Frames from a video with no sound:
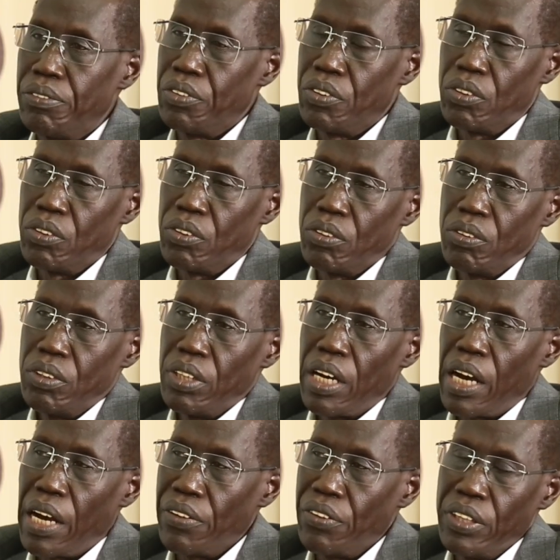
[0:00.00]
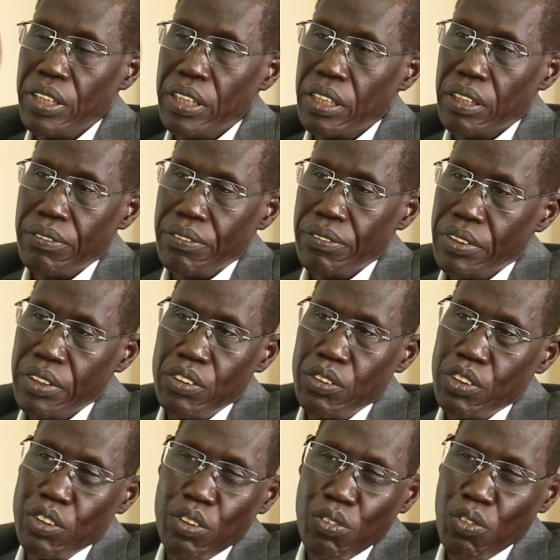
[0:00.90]
So I think
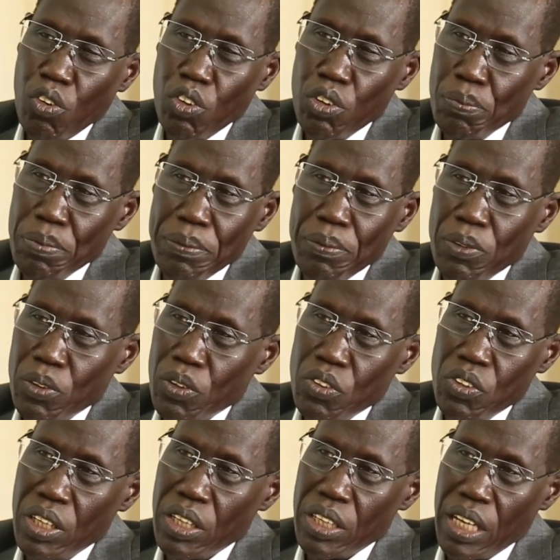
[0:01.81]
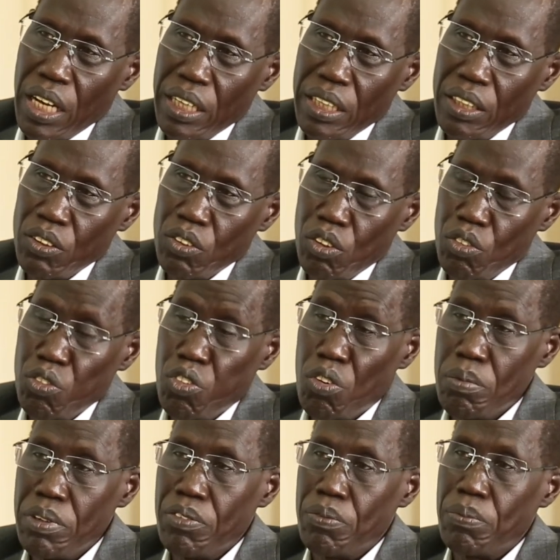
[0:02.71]
it's for the people to say that. It's not
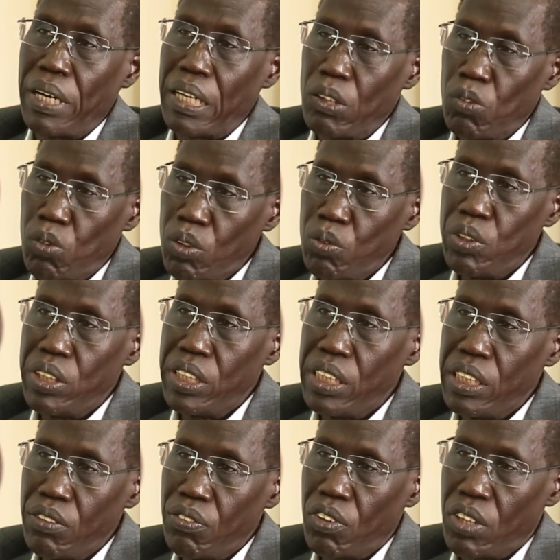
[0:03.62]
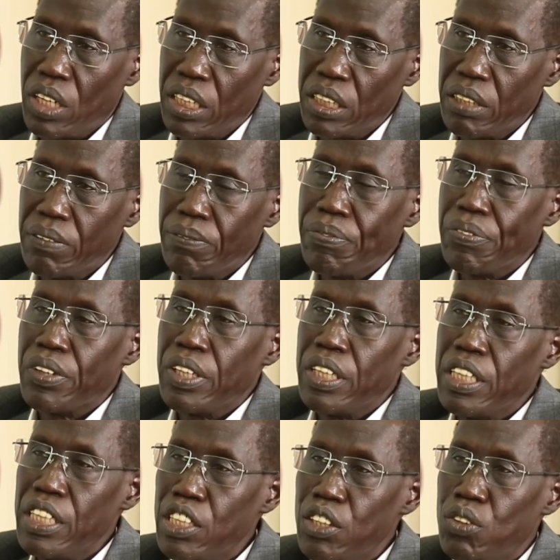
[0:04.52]
for me. But what we need for us
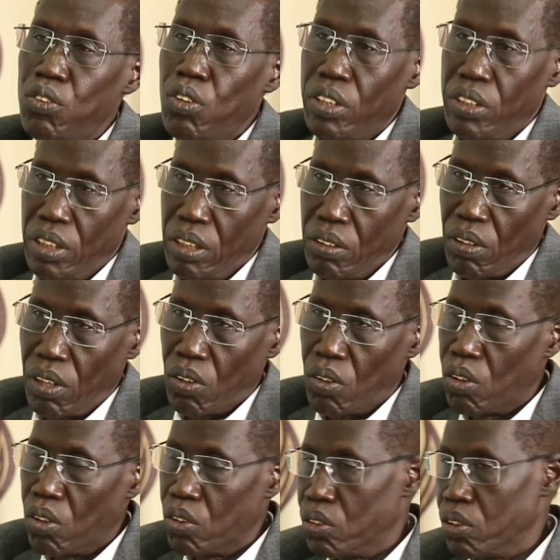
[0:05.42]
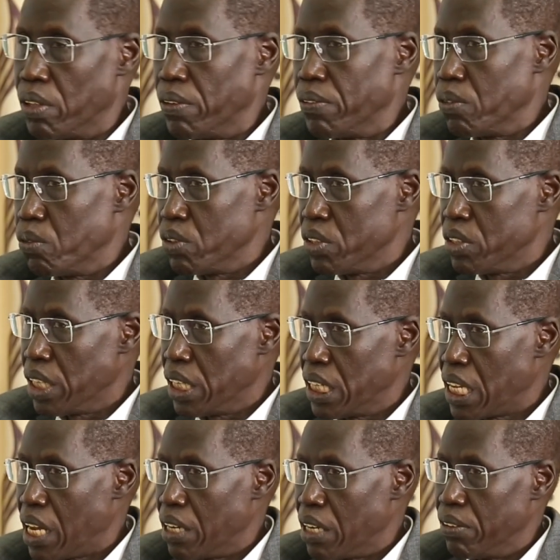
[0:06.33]
is to achieve our goals. We
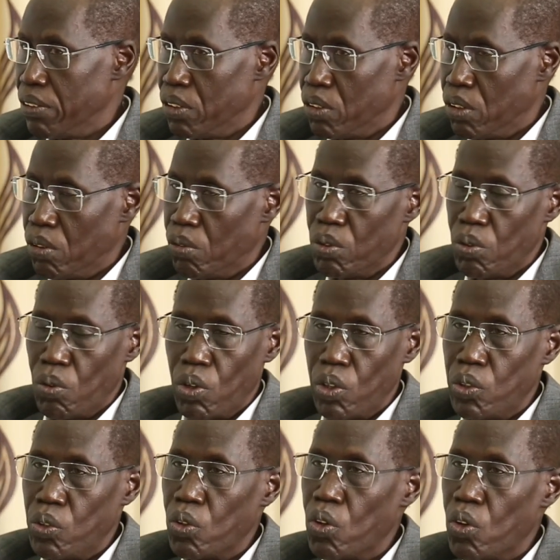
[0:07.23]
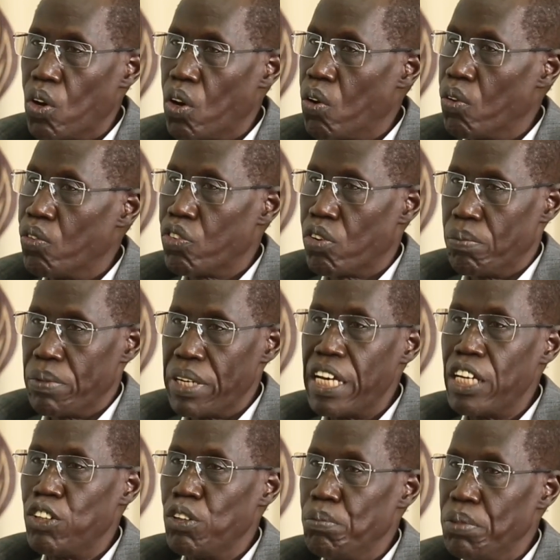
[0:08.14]
said that, you know, we want to go from
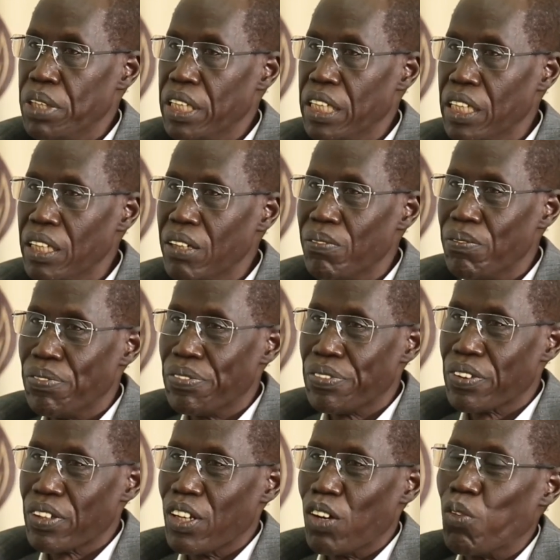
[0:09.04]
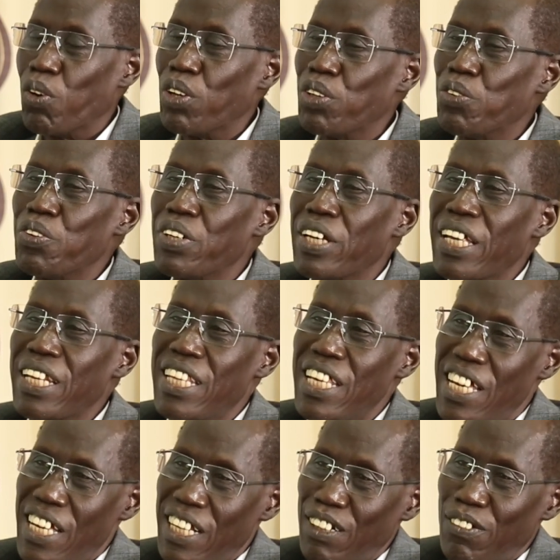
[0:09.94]
A to B. Once we get
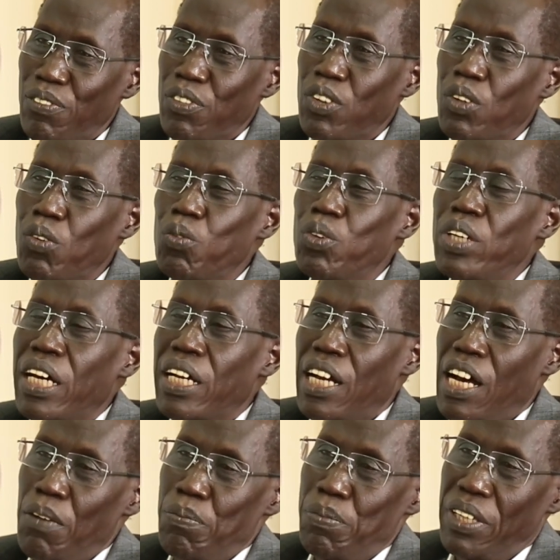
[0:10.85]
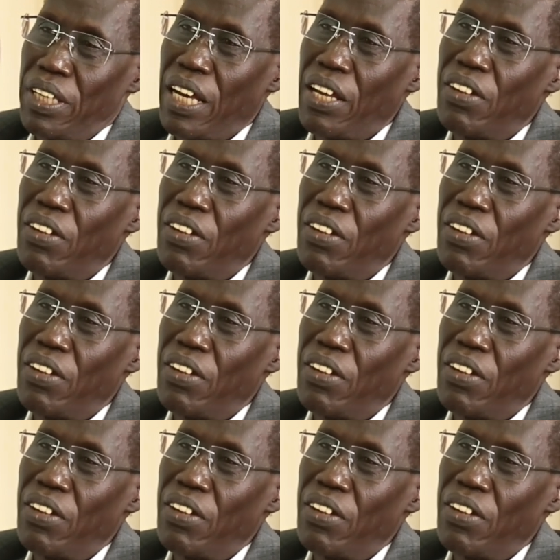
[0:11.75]
there, we are happy.